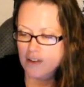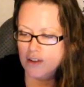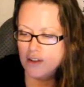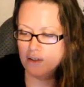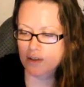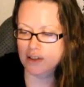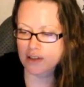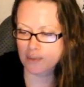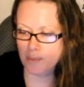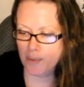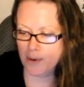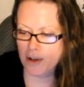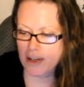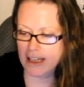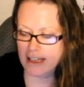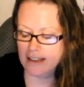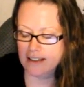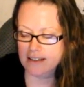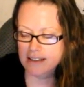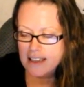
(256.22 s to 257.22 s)
Those
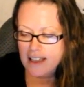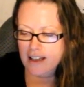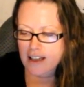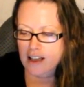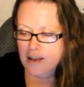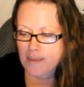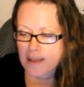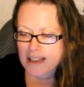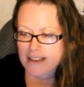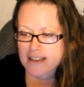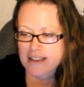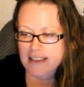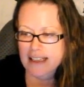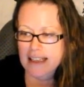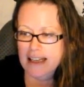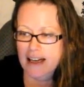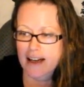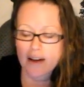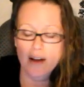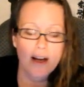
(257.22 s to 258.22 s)
supporting documents,
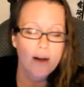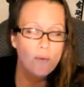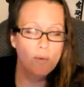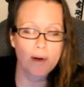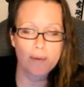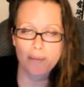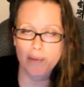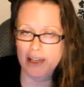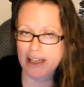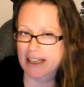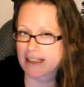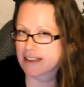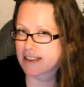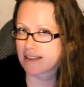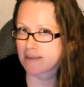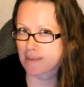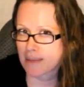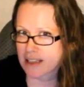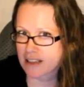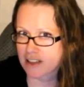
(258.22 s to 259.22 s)
like at one point I
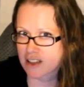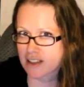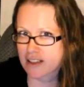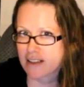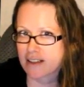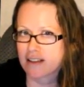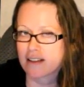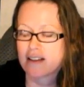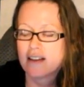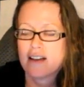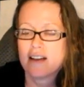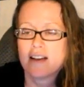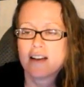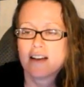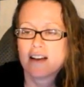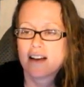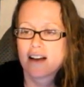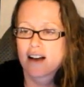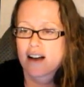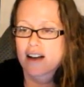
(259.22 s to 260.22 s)
did mention
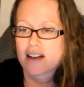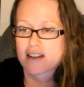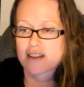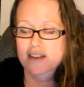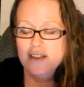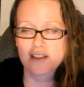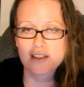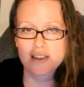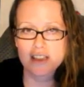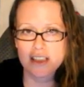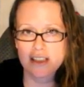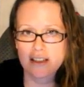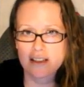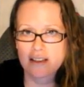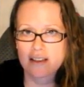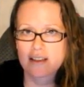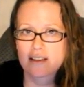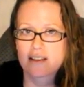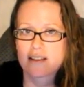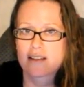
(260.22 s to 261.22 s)
a
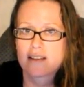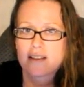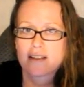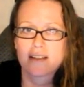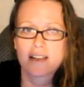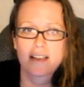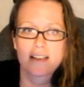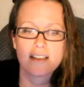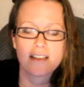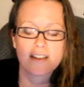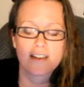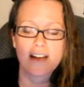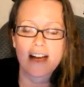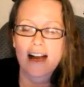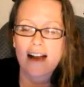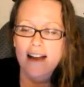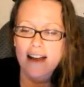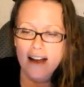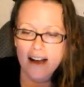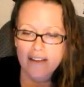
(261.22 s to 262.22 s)
surgeon.
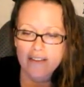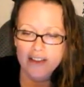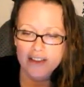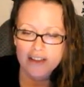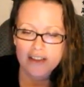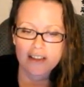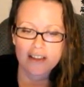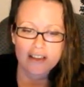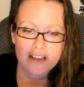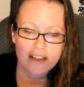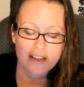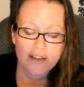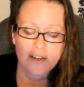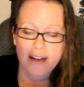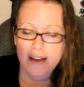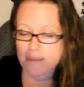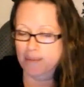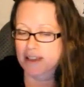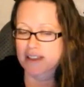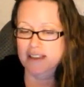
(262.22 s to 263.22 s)
I have a surgeon
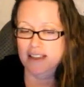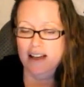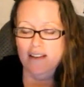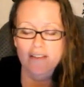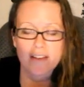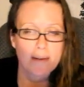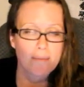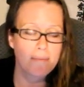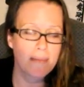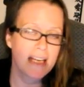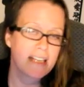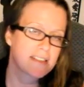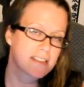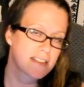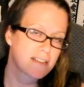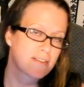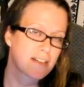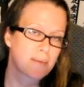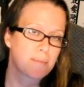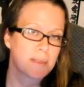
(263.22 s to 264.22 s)
who happens to have an
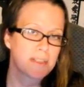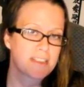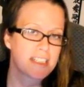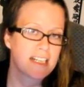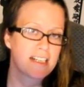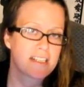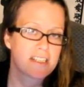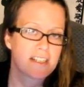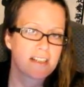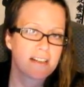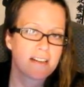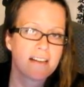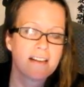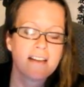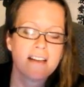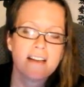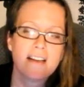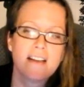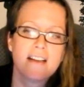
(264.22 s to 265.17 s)
amazing reputation,